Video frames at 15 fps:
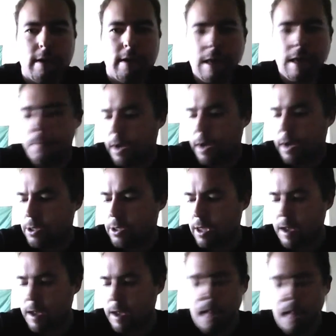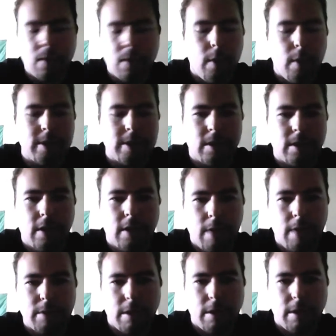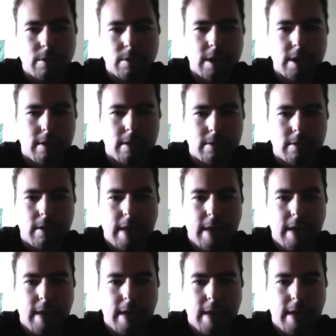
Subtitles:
in Boston at the Westin Copley Hotel.